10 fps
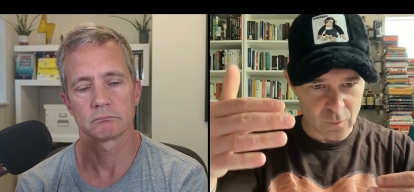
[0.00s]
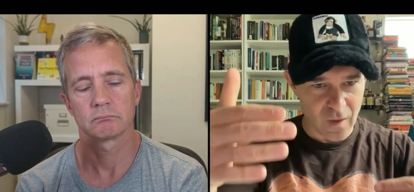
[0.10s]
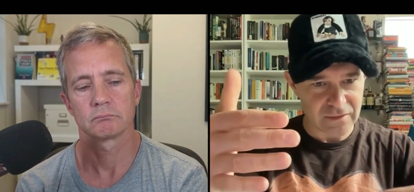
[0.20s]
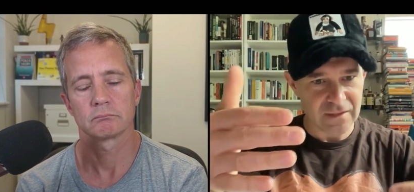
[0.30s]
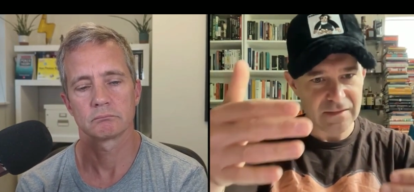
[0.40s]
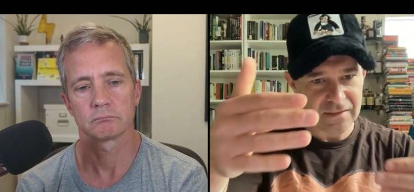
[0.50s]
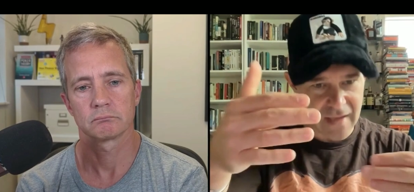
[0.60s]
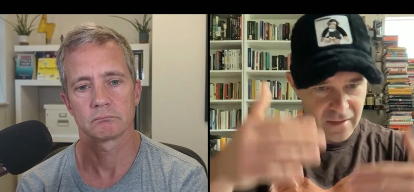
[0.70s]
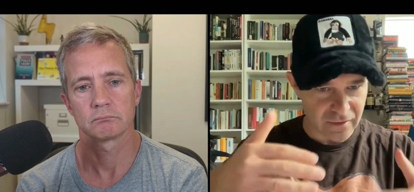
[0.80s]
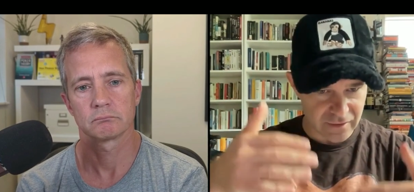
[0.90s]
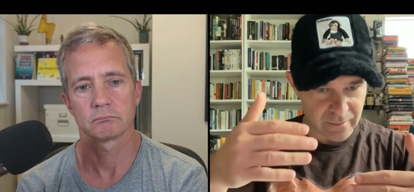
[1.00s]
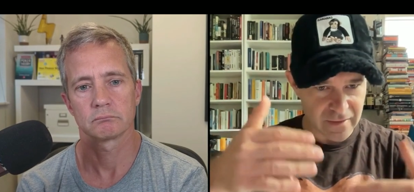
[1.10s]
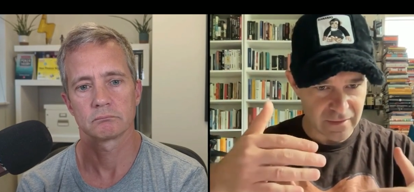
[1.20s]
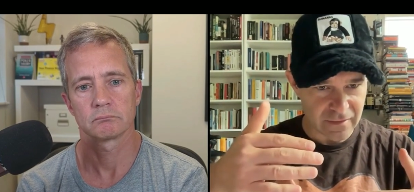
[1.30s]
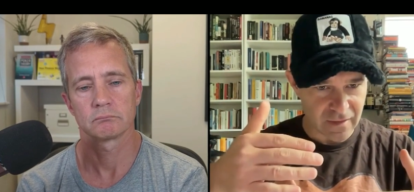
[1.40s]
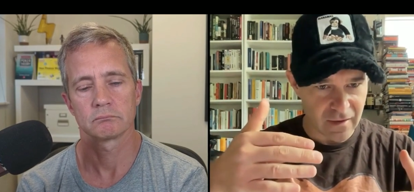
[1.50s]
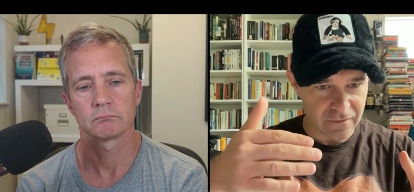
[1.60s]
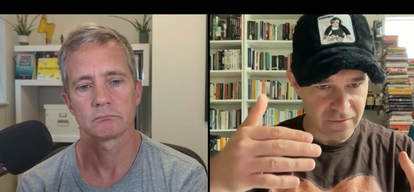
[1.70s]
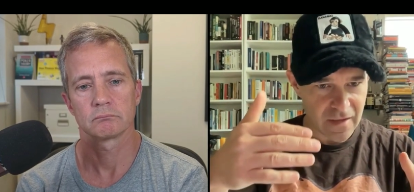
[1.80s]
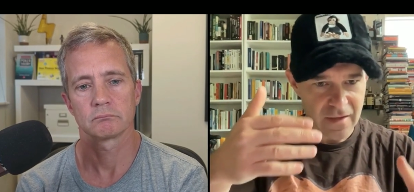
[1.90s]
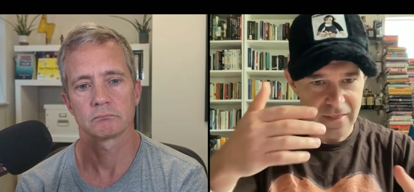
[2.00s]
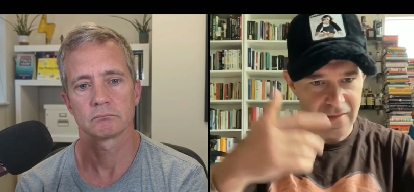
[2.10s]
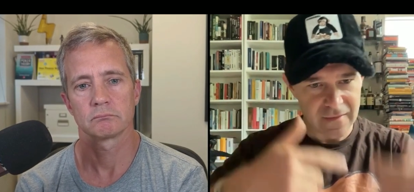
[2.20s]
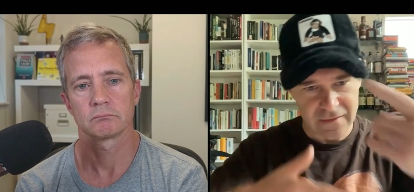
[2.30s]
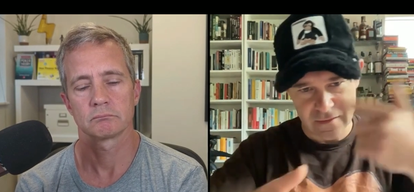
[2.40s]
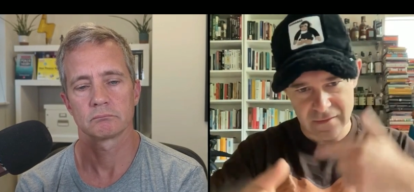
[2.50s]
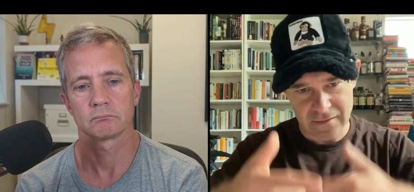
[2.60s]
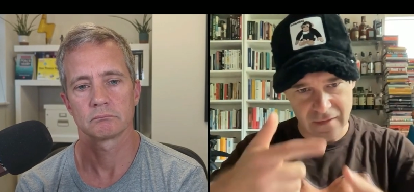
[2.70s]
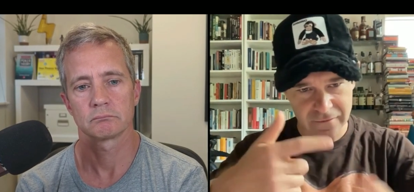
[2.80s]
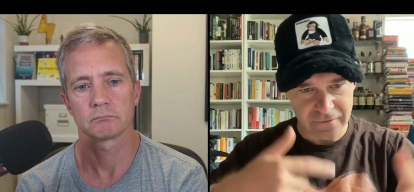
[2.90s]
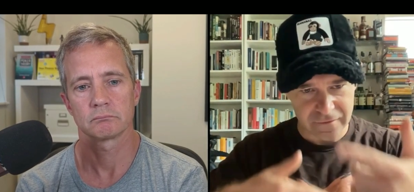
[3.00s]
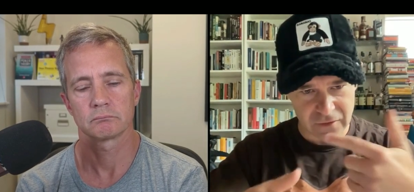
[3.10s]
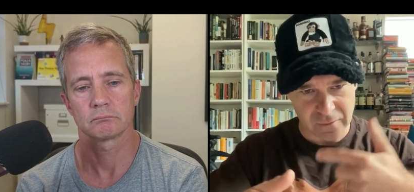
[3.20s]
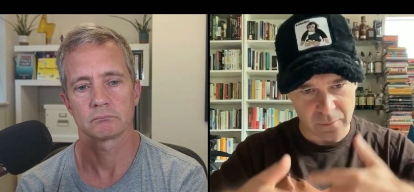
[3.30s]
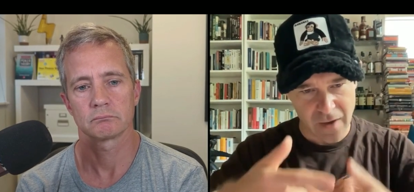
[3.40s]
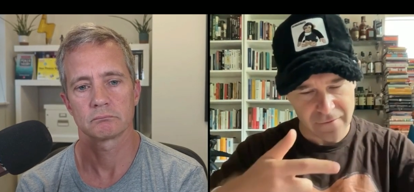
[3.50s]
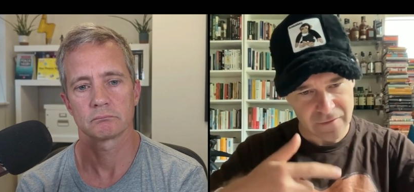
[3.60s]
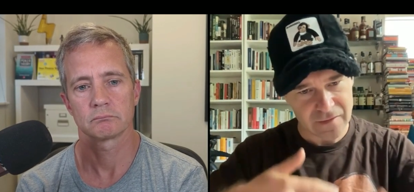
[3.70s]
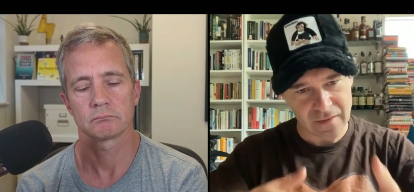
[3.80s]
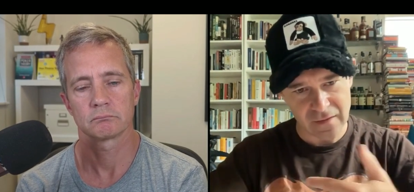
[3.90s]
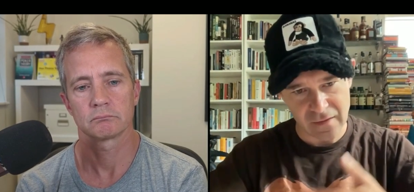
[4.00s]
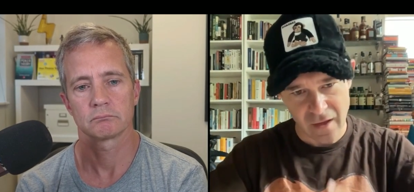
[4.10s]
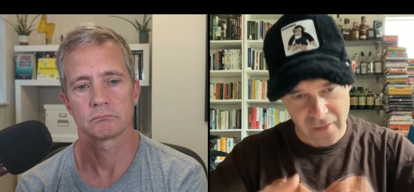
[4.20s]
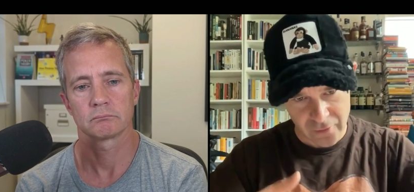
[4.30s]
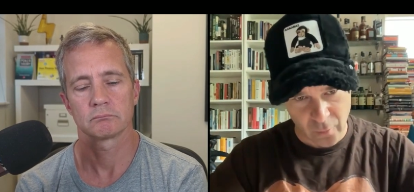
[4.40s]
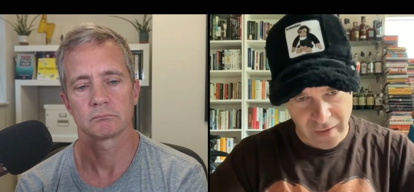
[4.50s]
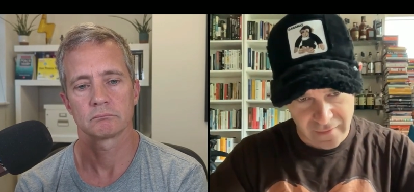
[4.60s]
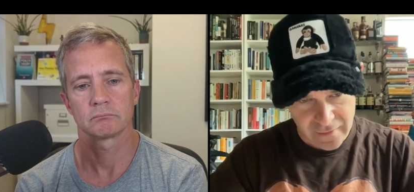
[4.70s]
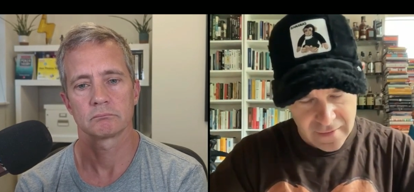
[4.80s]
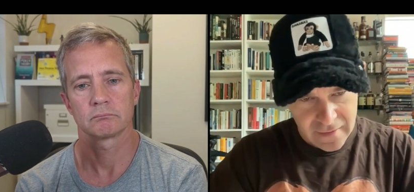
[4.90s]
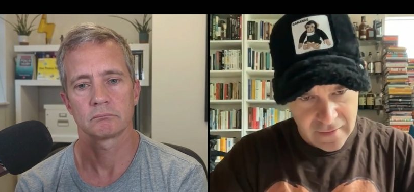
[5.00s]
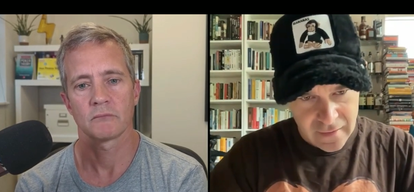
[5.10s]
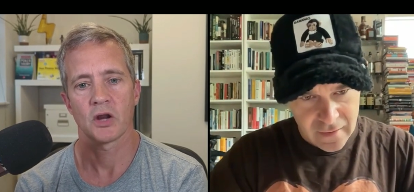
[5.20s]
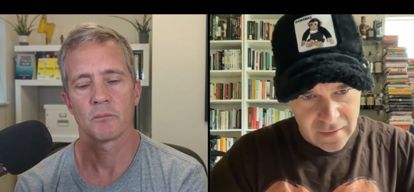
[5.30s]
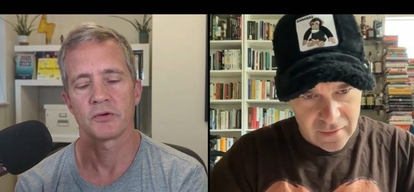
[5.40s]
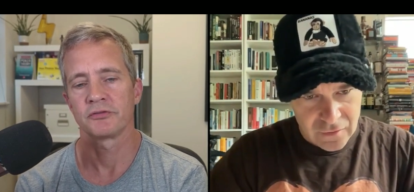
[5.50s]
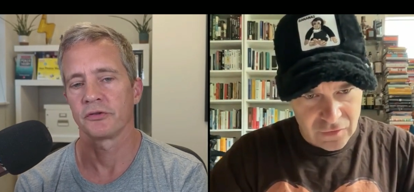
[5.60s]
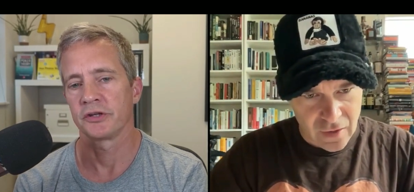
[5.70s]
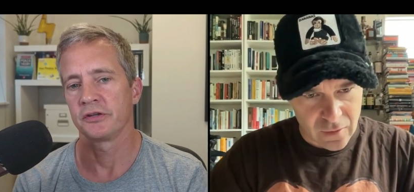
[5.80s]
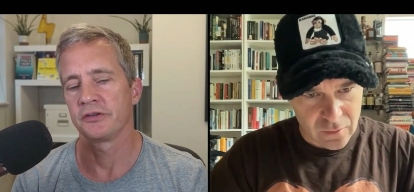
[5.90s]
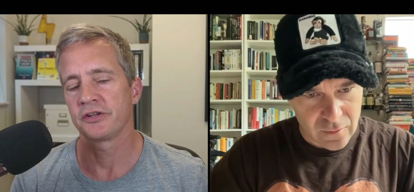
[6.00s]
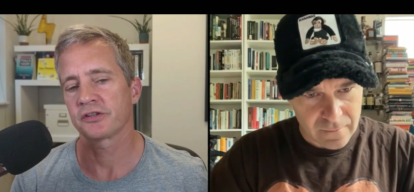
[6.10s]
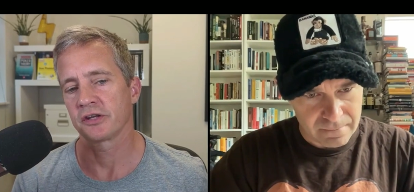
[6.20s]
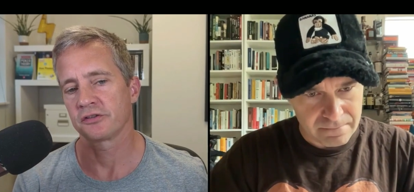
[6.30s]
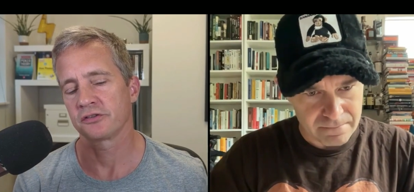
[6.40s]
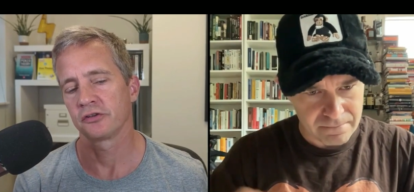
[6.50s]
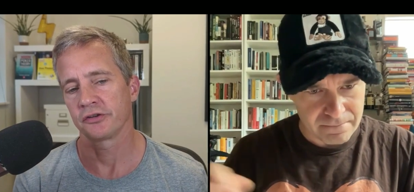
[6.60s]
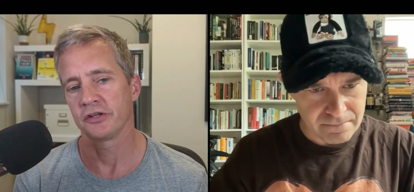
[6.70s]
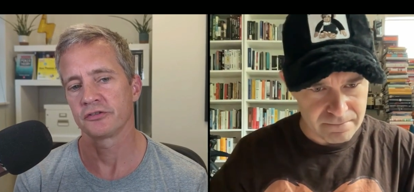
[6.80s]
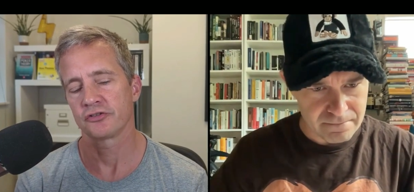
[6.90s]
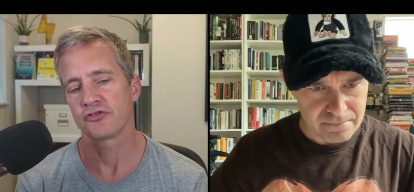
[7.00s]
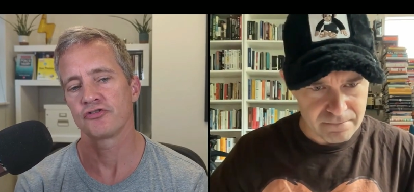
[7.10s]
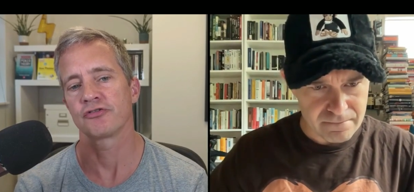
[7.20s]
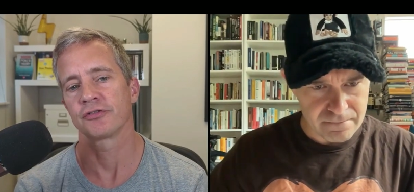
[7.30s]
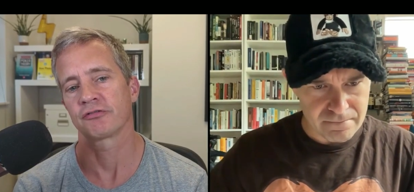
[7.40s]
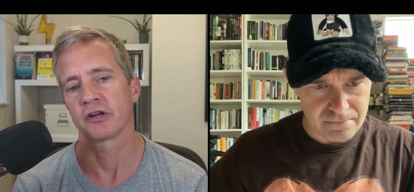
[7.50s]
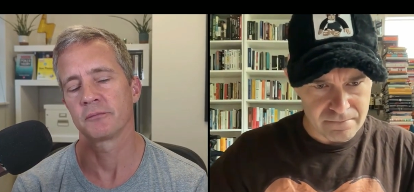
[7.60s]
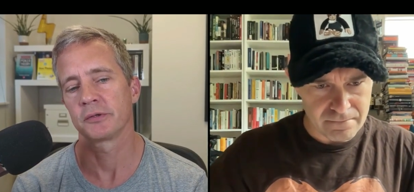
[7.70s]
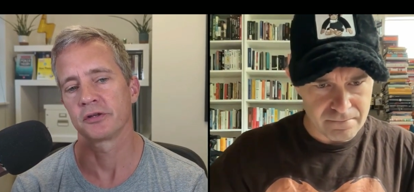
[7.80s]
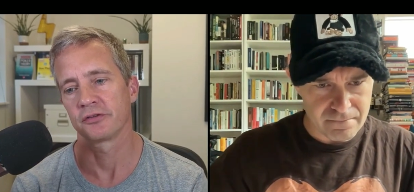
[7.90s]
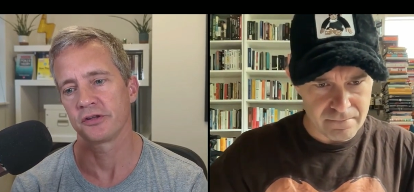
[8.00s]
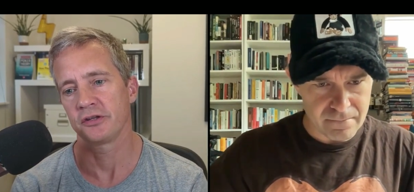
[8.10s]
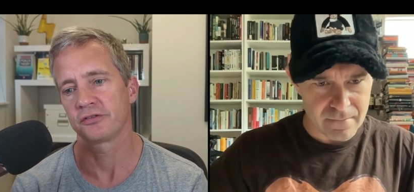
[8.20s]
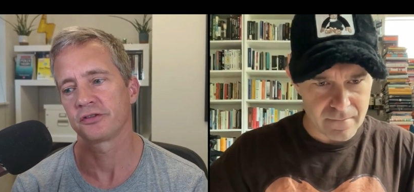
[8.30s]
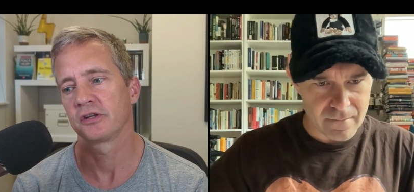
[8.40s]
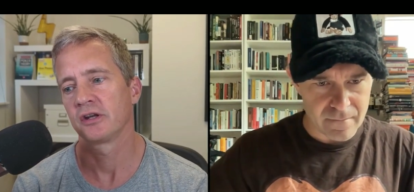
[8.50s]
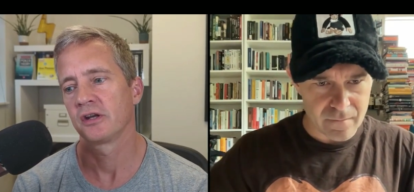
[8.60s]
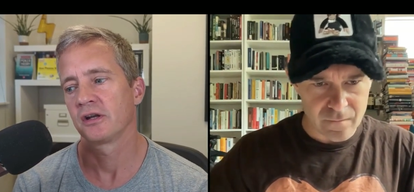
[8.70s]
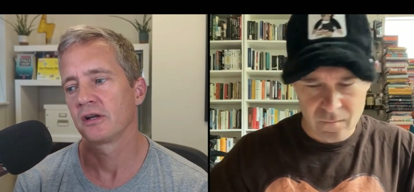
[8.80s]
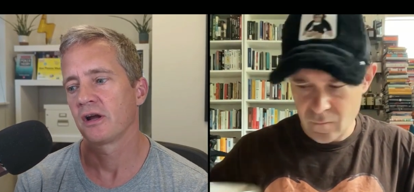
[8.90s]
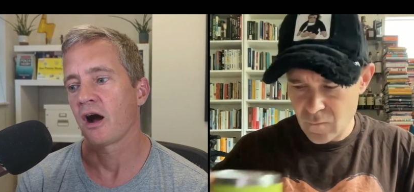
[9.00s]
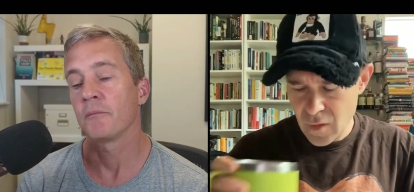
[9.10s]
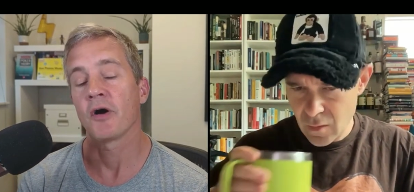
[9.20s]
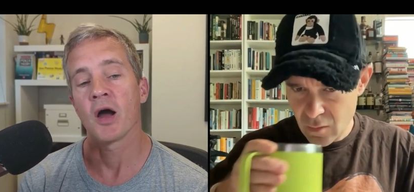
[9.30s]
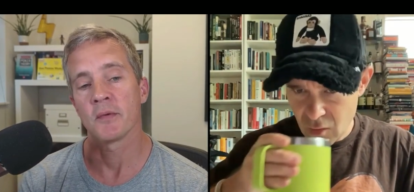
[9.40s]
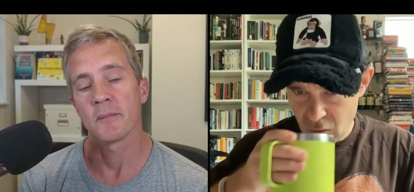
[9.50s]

Speaker 1: want to sell some of this stuff, then it's a self-fulfilling prophecy the other way.
Speaker 2: But it's not in this case, it's not the institutions, right? Because I'm a